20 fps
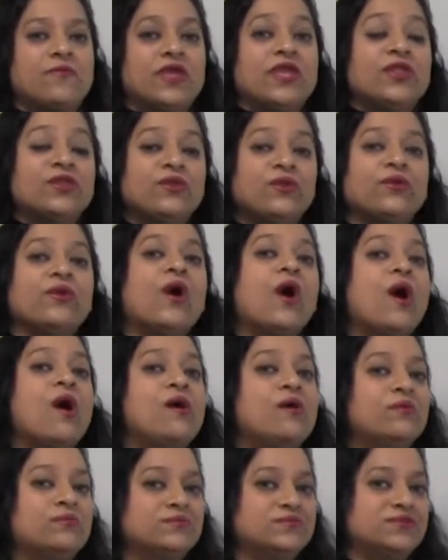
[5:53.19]
in your
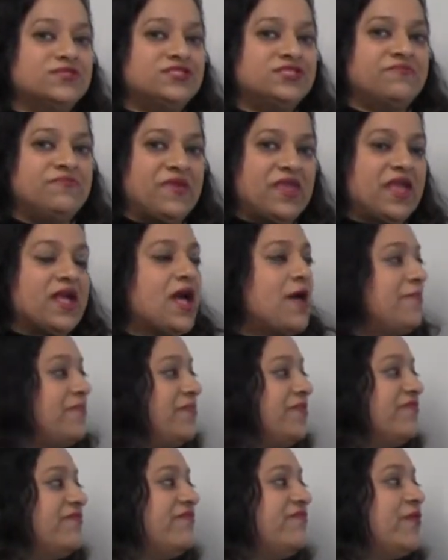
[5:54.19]
homes to pick
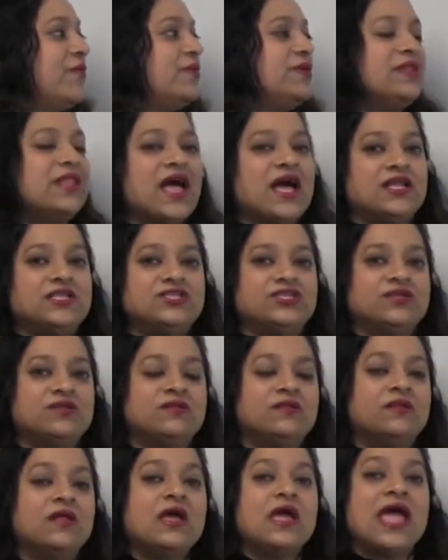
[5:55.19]
up the
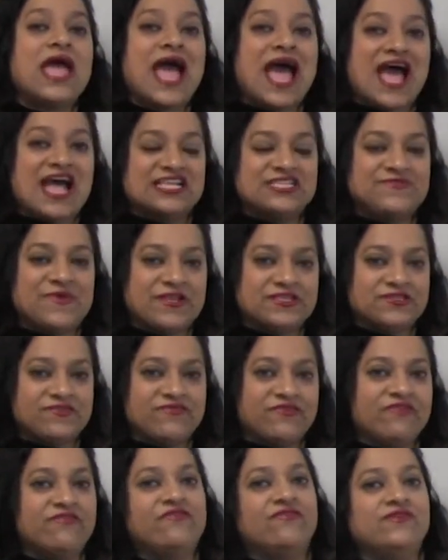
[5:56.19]
phonological aspects
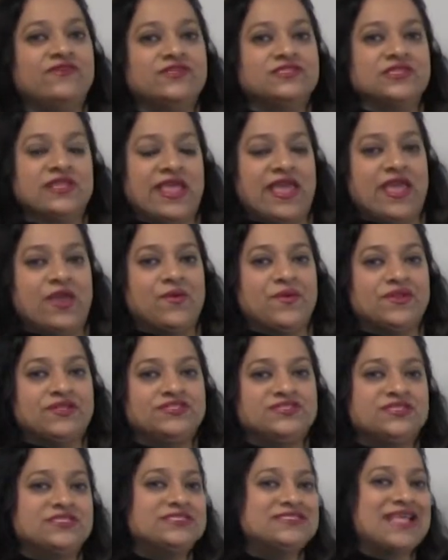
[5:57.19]
of your first language,
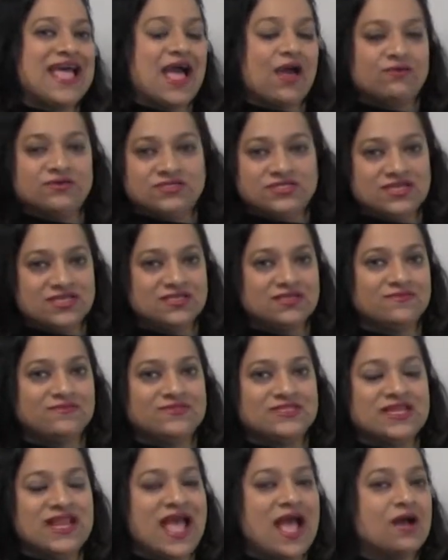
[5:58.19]
the sound
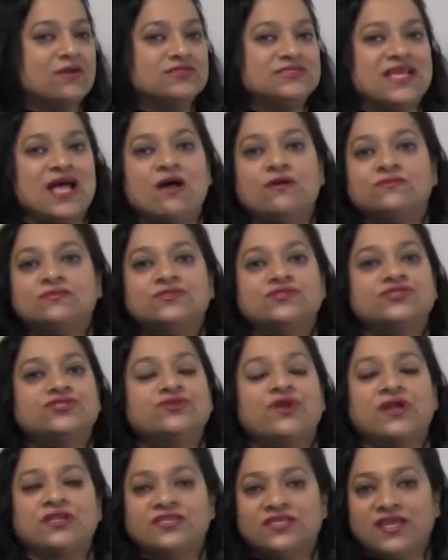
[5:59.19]
systems and how sounds are
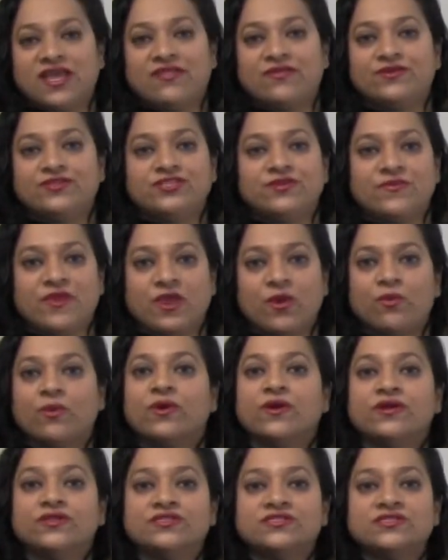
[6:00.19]
strung together to make
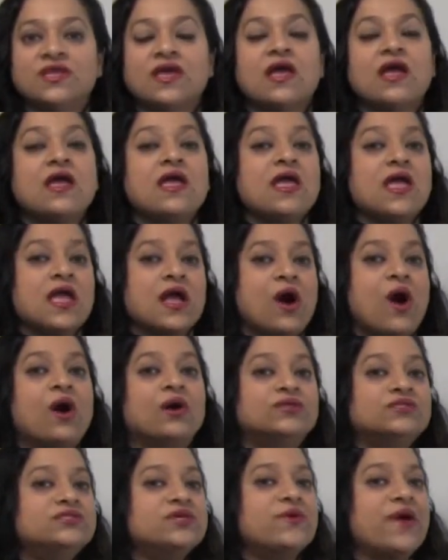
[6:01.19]
words.
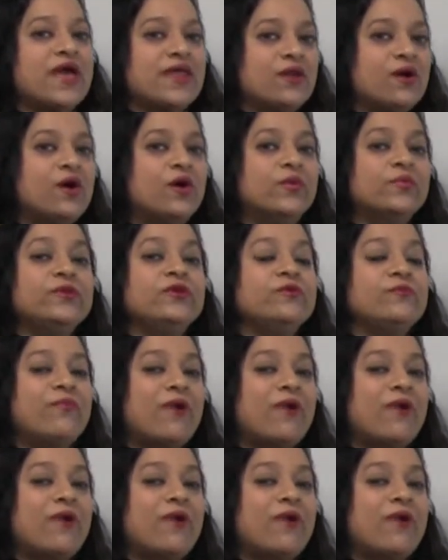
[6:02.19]
Also at home, you